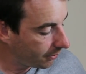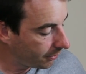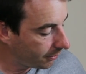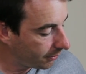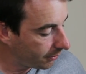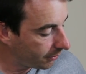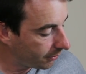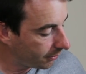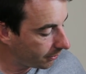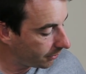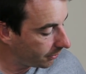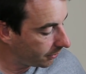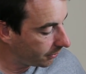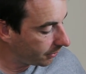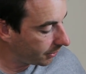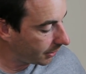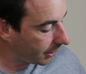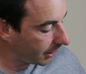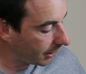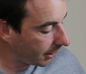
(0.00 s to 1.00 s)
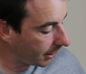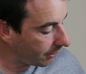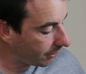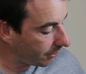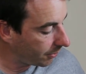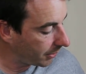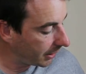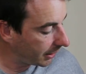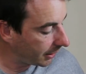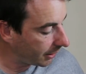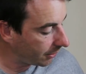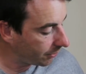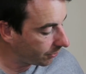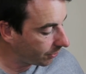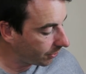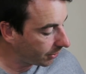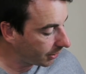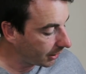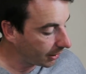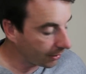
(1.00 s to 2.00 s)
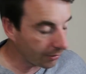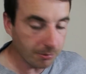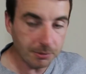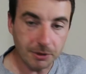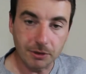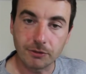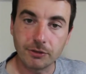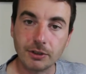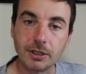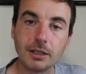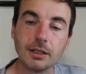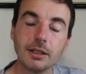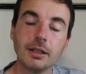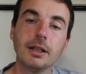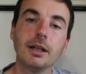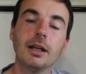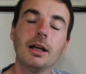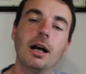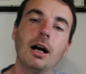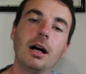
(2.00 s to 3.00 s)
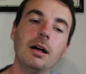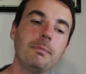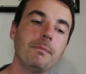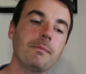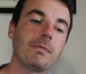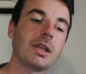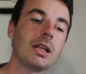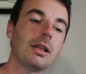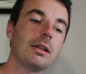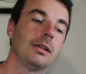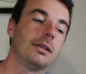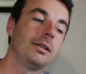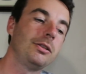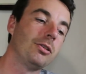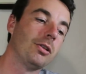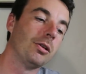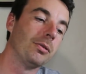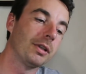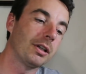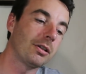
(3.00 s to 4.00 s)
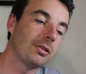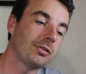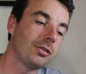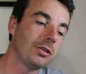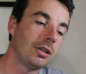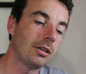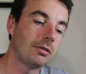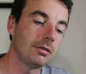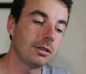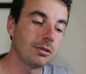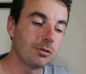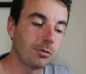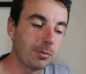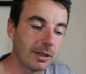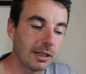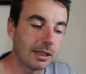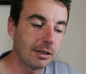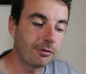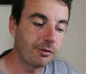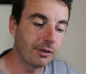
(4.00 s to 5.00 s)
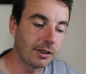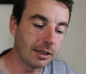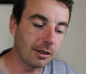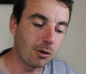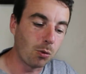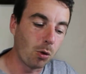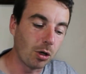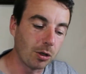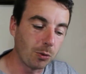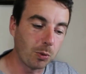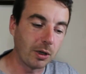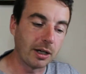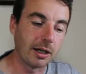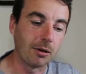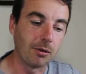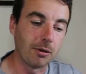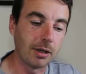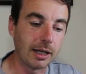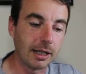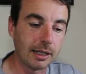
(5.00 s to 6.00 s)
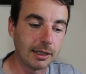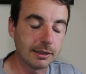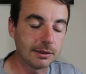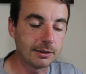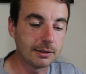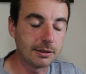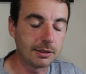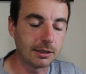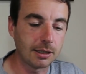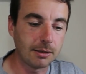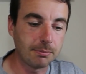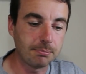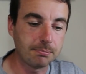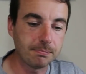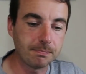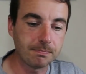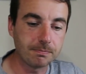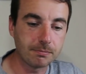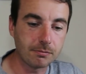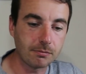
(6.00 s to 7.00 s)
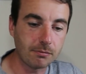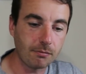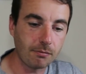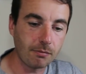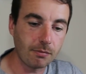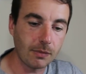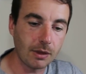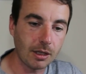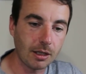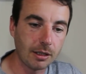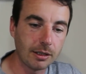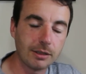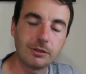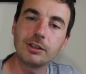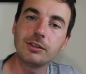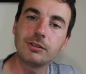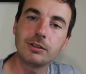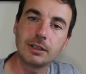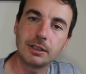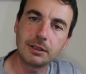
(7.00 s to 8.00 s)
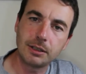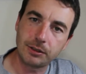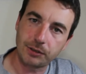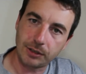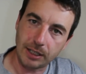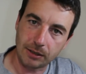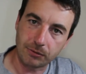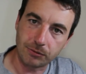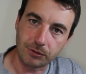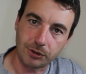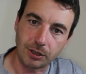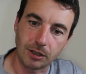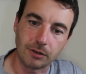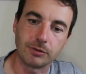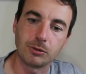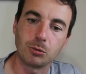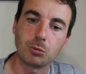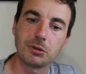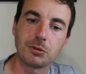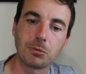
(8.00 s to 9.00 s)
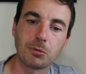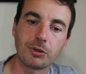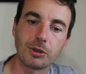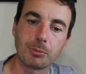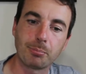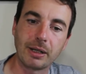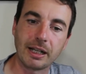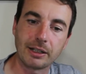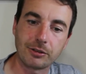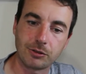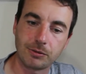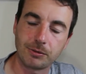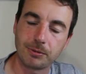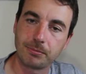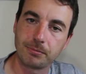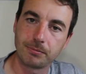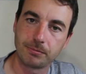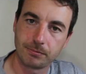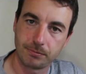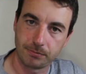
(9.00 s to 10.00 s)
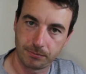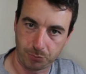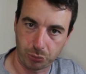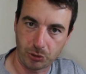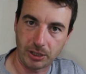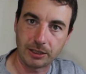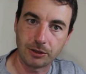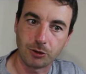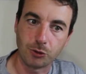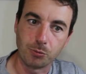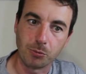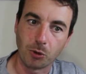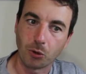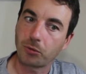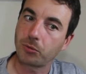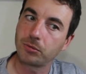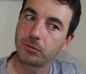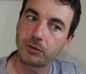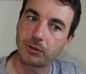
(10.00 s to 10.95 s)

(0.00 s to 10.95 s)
I'm getting carried away now, trying to get something to fit. You know, there are scenarios where they fit quite well, and it's easy to discount stuff and always want the best brand new model.